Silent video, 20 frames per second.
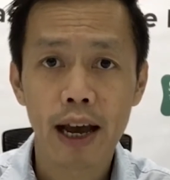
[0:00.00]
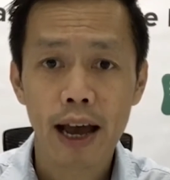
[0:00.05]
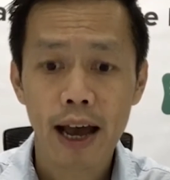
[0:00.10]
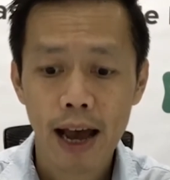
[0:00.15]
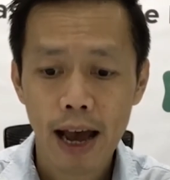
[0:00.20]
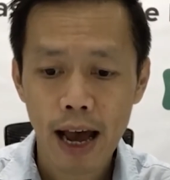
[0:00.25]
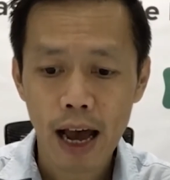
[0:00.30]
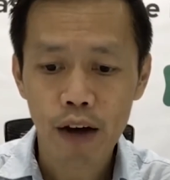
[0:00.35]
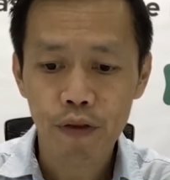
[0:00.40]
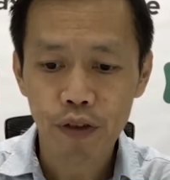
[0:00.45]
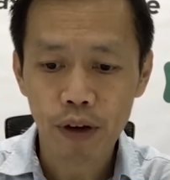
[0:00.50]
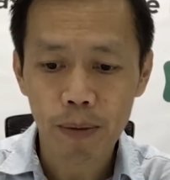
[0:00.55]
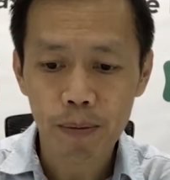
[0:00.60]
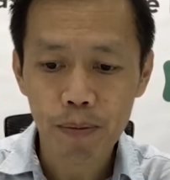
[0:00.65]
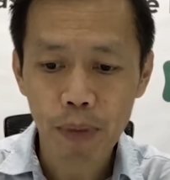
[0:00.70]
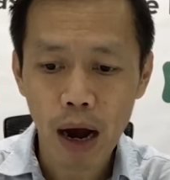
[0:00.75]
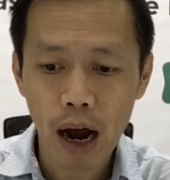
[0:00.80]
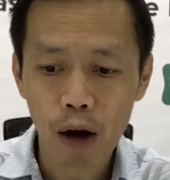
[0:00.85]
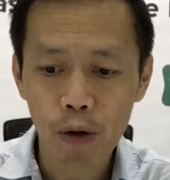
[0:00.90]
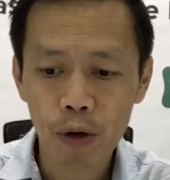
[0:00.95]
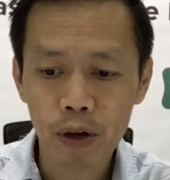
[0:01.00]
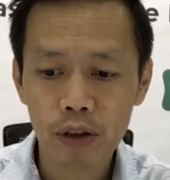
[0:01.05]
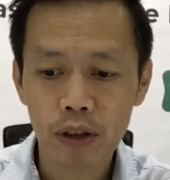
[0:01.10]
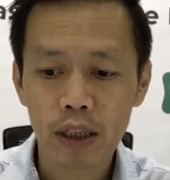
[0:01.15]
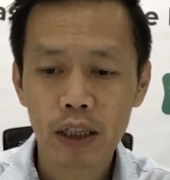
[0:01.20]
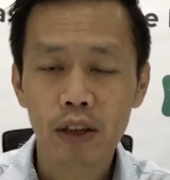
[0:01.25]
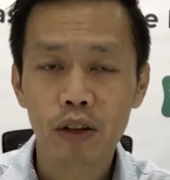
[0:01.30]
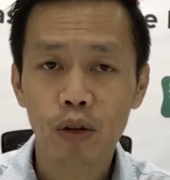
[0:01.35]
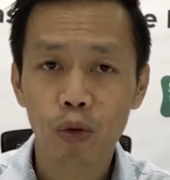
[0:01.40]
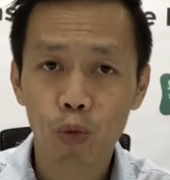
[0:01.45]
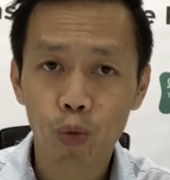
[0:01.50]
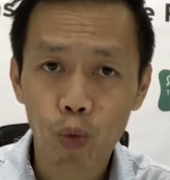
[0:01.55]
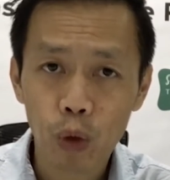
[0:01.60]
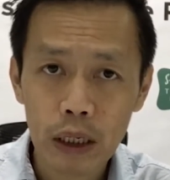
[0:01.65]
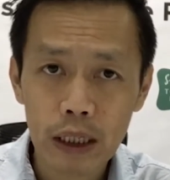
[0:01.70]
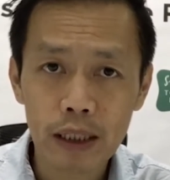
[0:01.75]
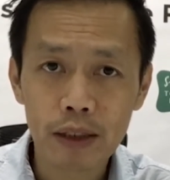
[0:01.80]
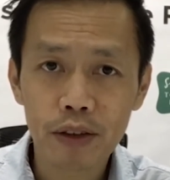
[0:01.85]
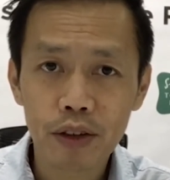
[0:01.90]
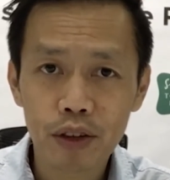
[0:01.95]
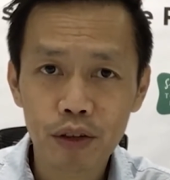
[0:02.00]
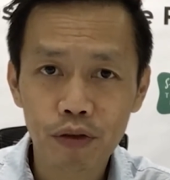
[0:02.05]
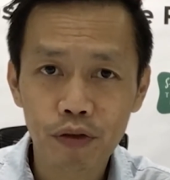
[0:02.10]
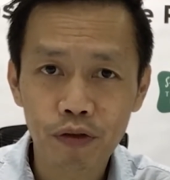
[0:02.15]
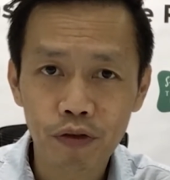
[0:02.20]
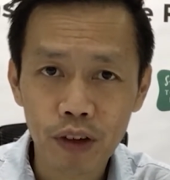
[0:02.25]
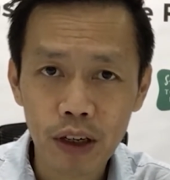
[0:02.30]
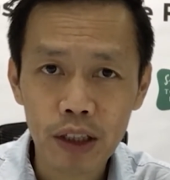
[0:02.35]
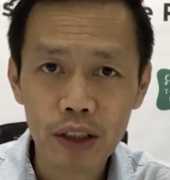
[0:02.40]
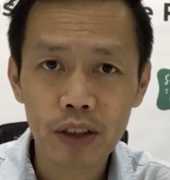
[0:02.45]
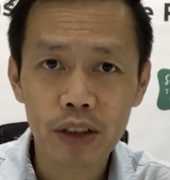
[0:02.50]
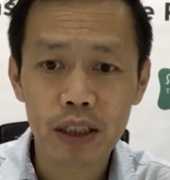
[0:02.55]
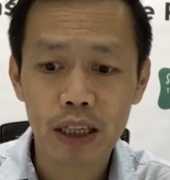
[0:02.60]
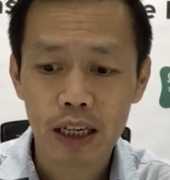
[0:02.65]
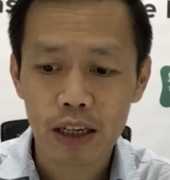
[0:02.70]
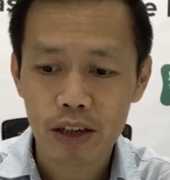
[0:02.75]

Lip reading: have empowered the world's first